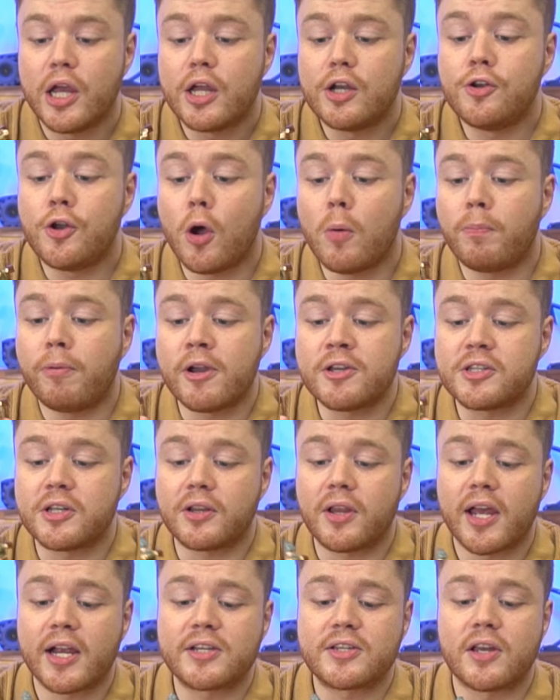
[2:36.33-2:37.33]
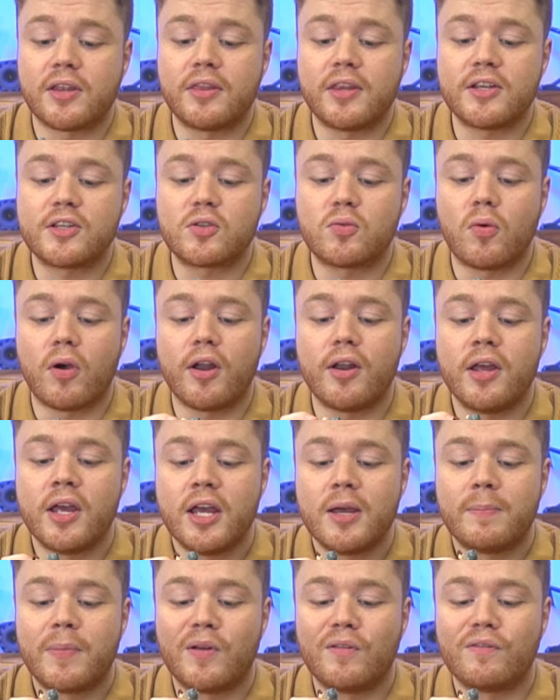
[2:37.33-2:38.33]
No printed legs on this one,
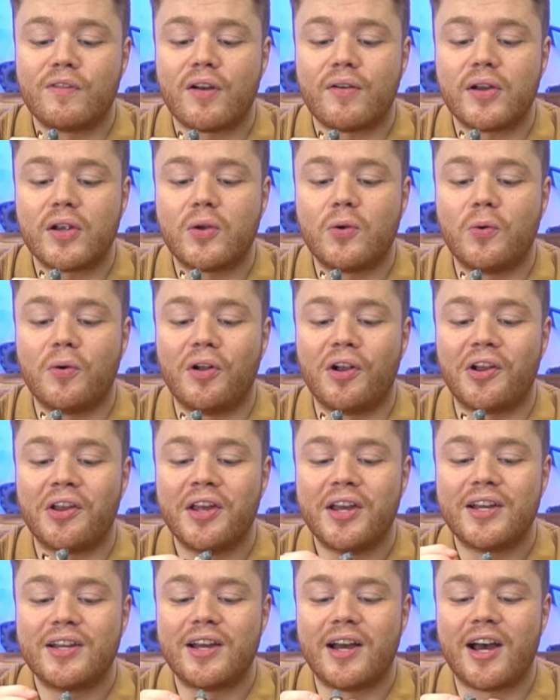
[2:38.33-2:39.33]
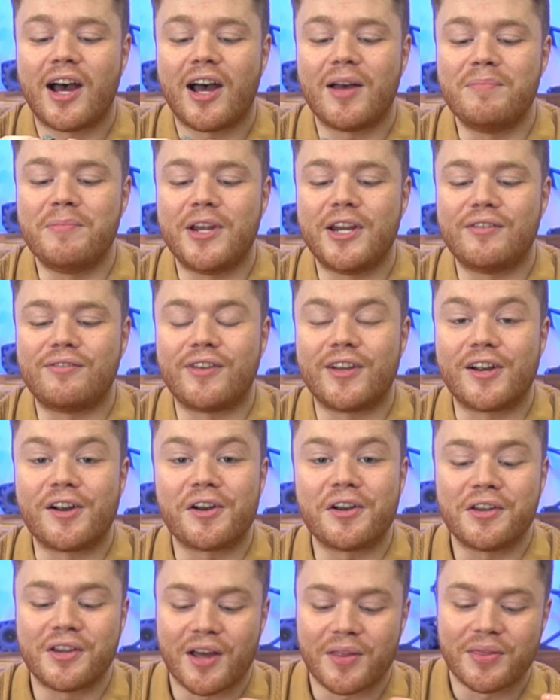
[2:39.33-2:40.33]
but a very cool Uh,
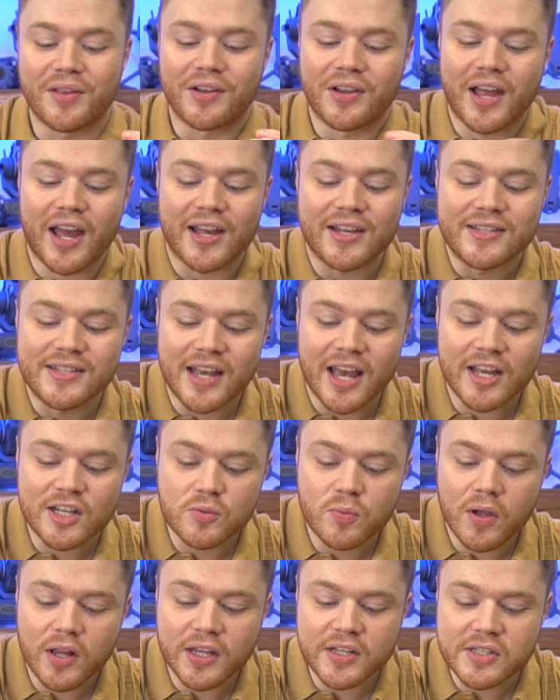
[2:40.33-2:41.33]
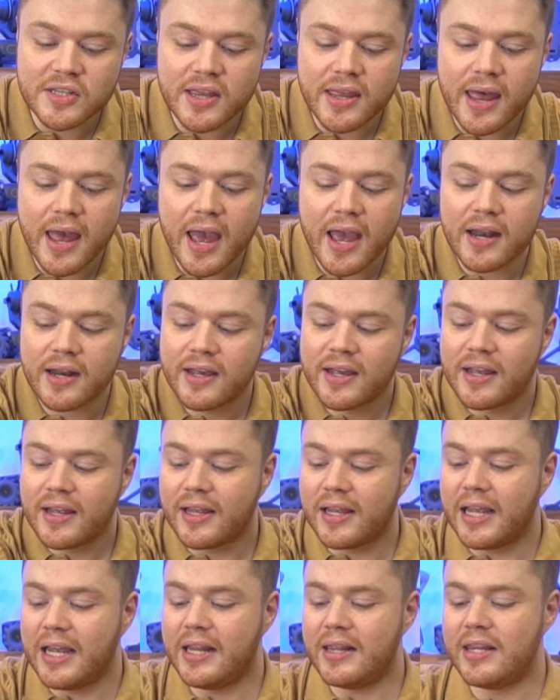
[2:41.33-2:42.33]
minifigure nonetheless. As well as that,
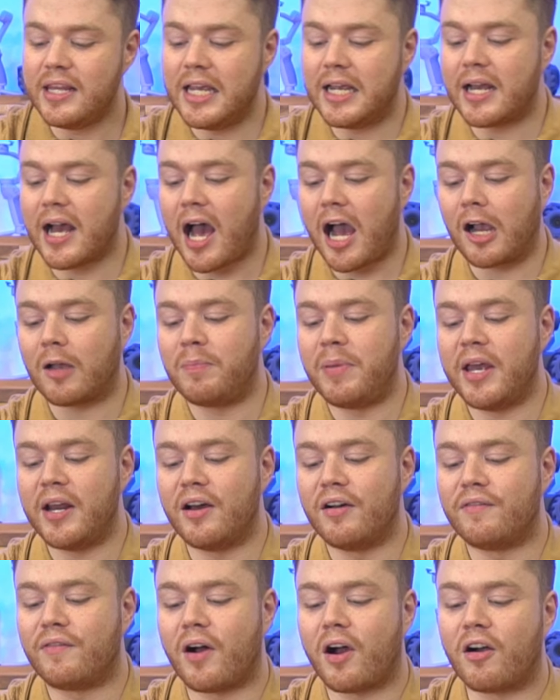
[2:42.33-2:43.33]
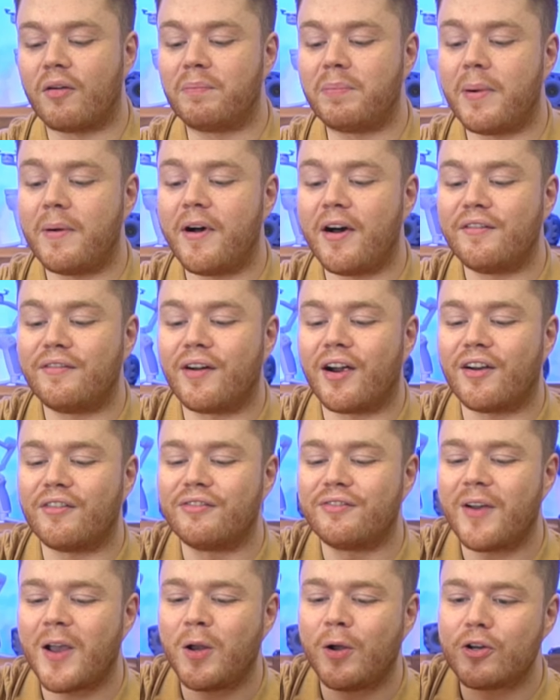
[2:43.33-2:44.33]
in the cockpit of our of our
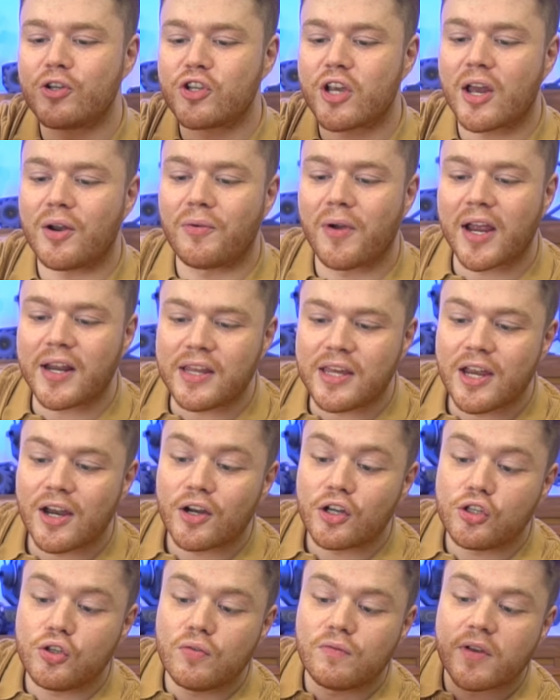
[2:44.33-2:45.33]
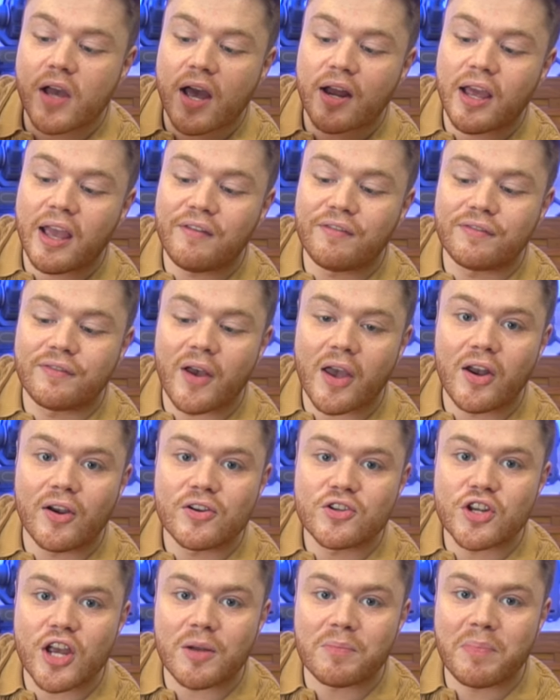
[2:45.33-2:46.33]
fighter jet right here, you've got a fighter
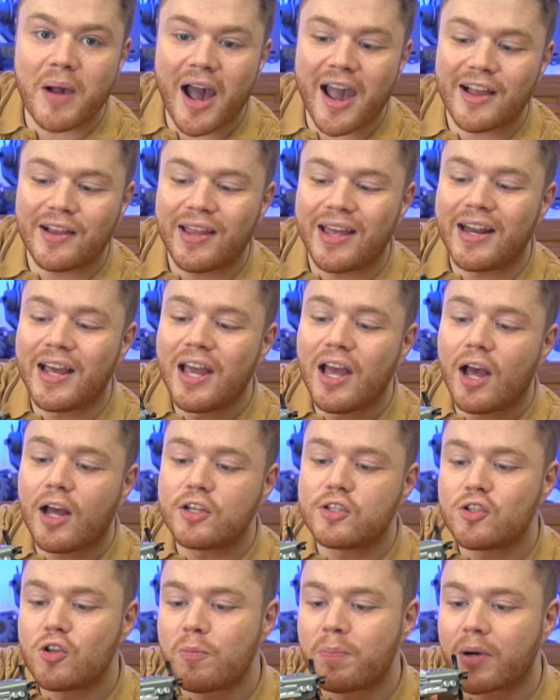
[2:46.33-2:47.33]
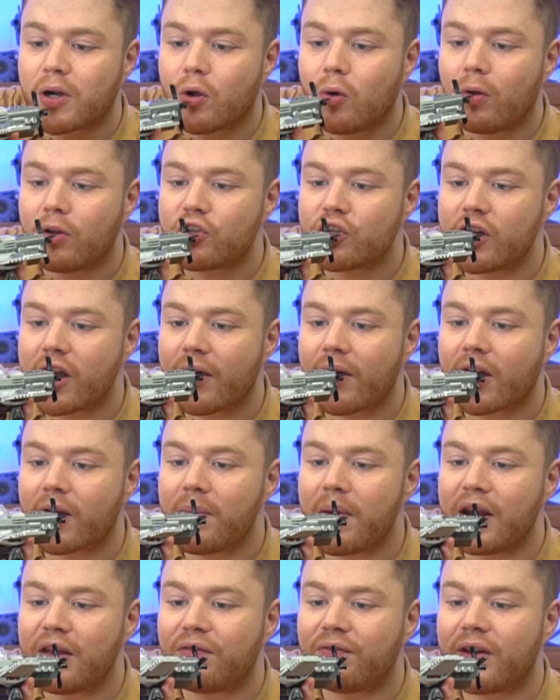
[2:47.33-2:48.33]
jet pilot, a super cool generic
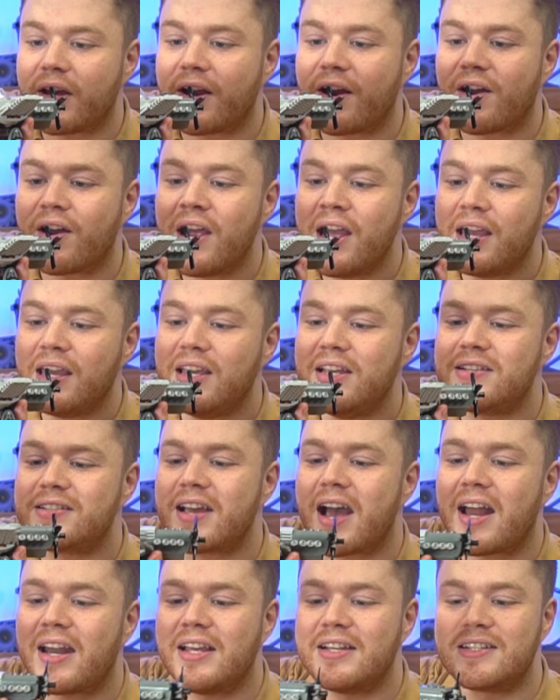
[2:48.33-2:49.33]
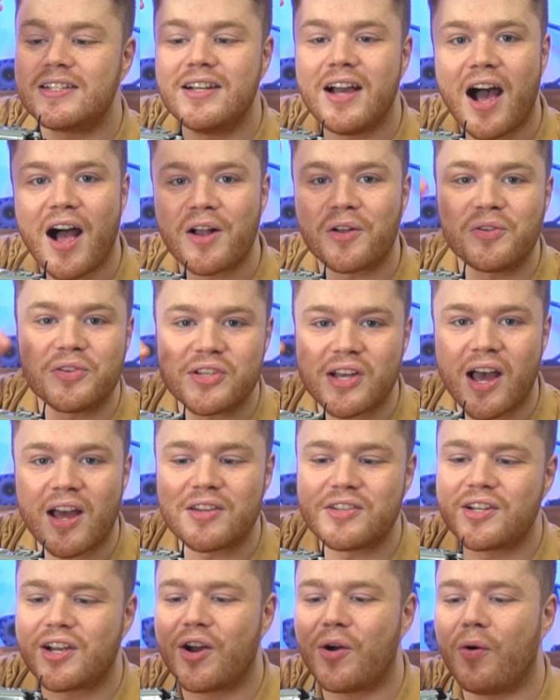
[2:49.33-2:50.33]
minifigure. He's got his goggles
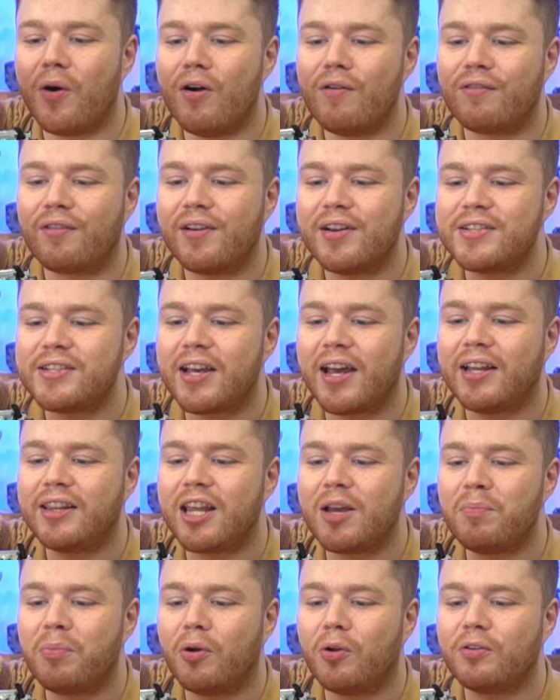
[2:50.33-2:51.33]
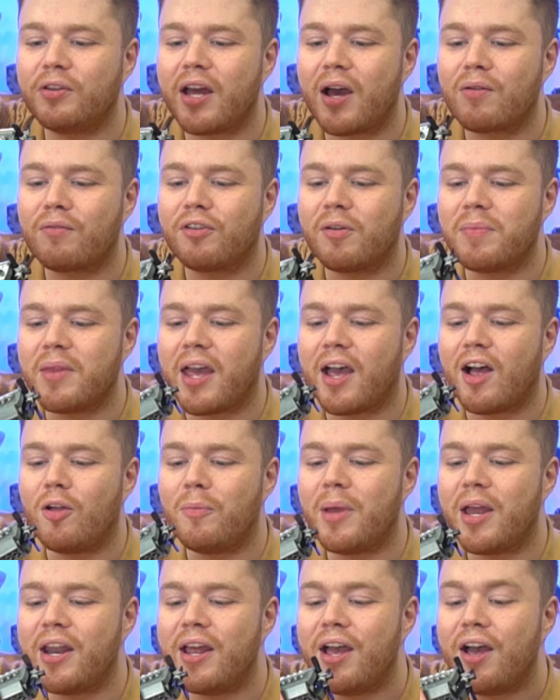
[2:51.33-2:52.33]
on to go over his head. They pull down from the
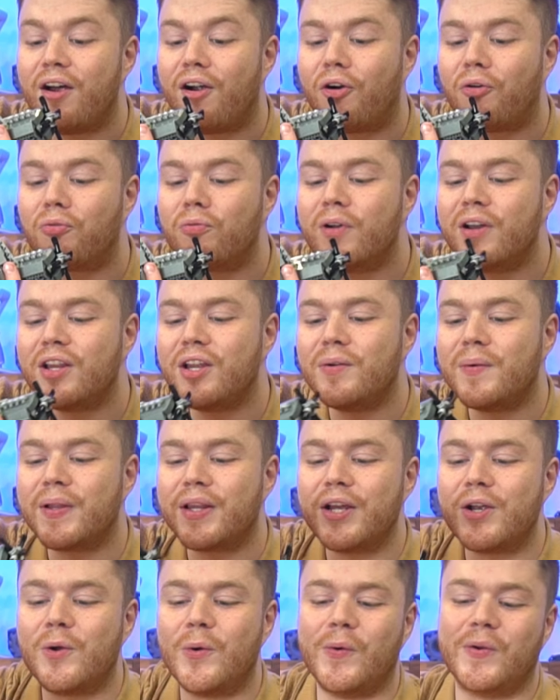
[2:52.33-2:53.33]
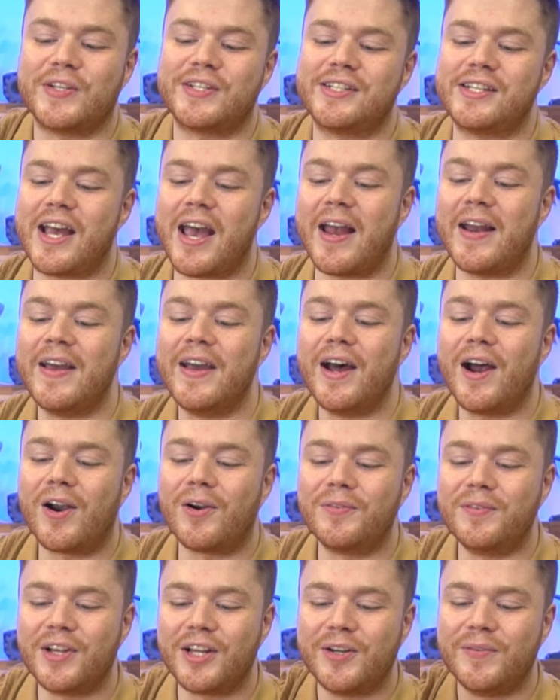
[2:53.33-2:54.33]
helmet. A really, really cool set, a
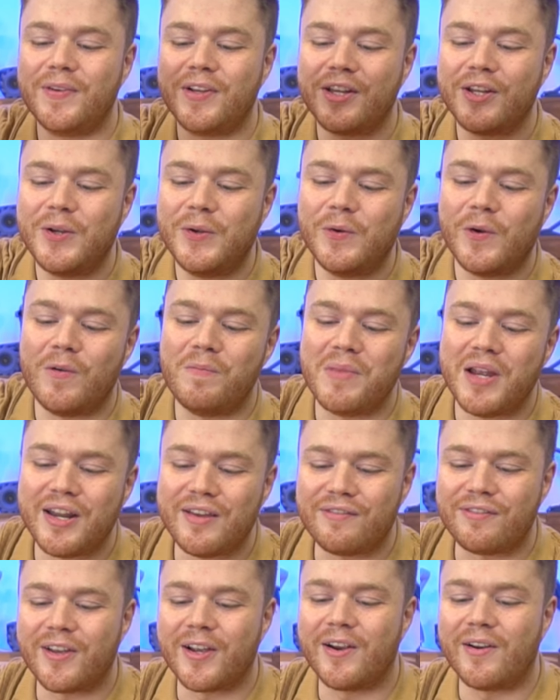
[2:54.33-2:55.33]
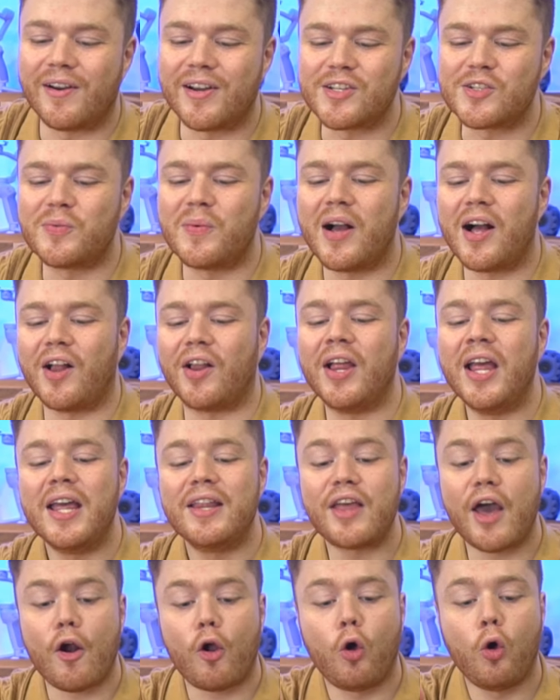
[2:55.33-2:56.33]
really, really cool minifigure as well.
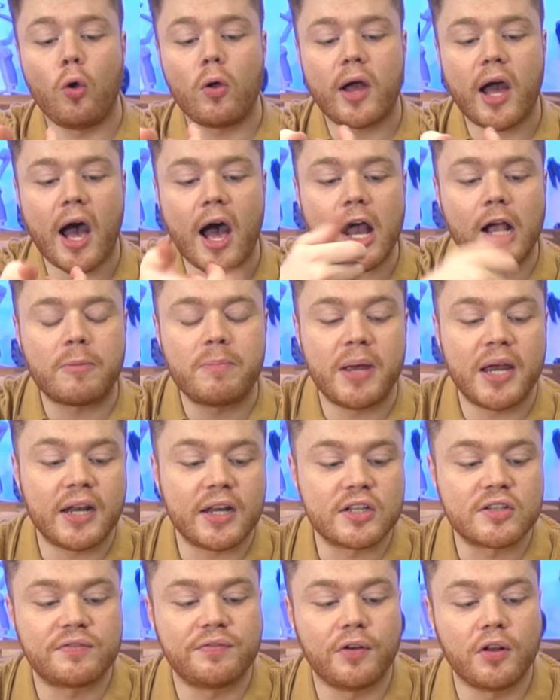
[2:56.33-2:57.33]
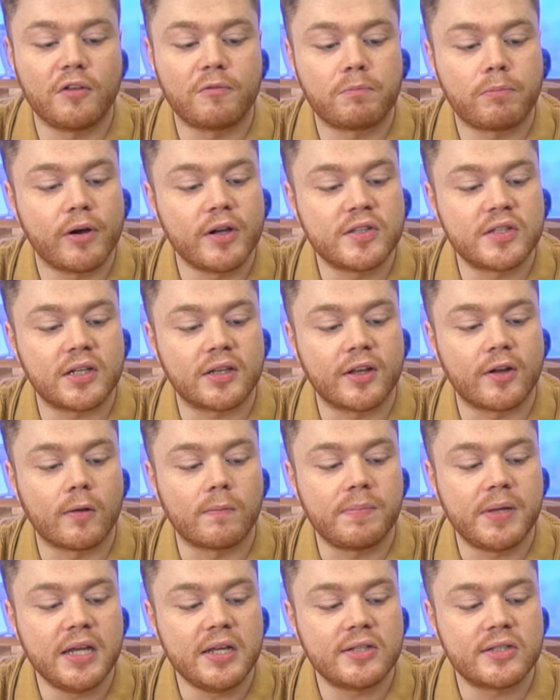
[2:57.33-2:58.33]
That whole cockpit is full of printed little
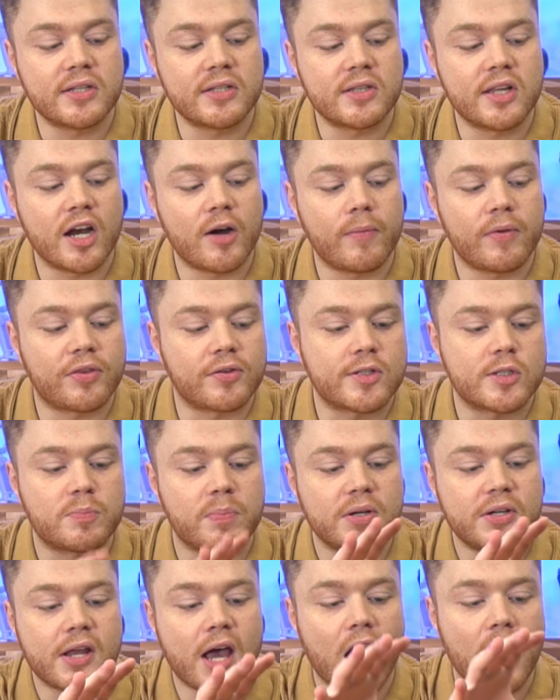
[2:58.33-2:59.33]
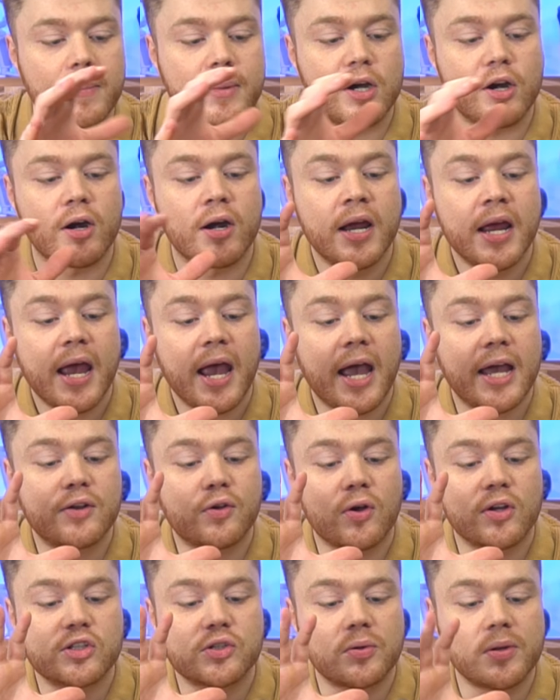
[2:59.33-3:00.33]
pieces there with the speedometer and
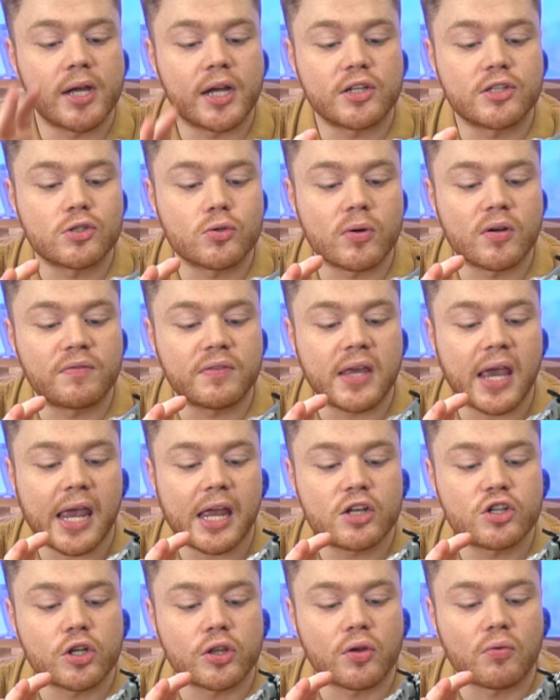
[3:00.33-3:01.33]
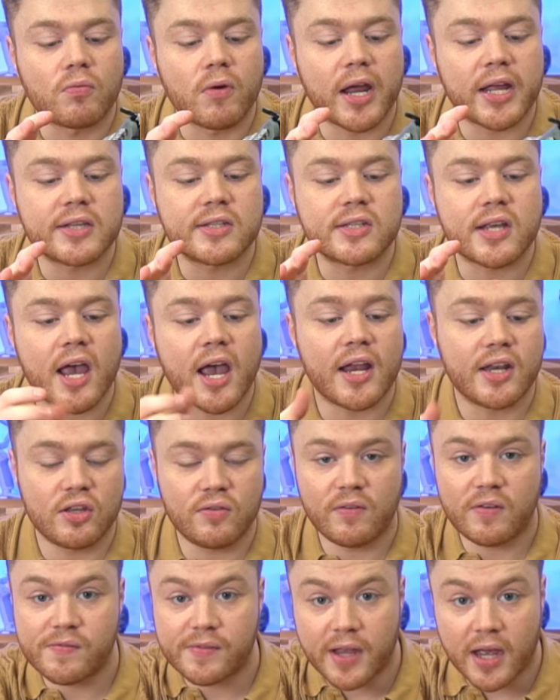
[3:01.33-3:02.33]
also like a sort of gauge on the right side.
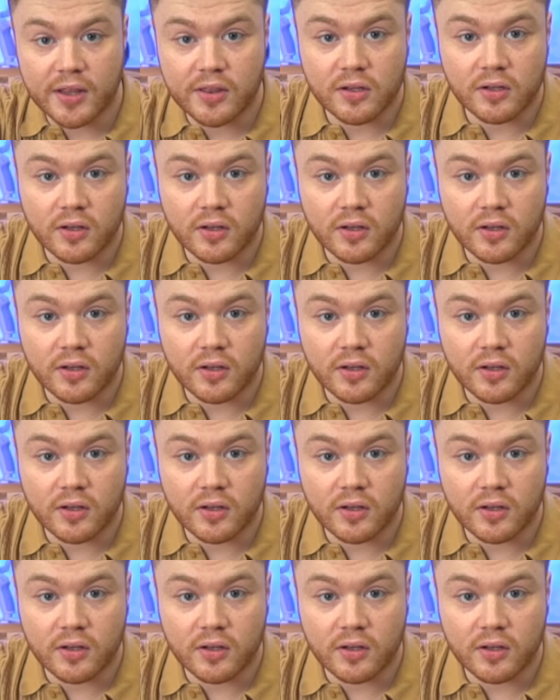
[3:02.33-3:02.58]
You've even got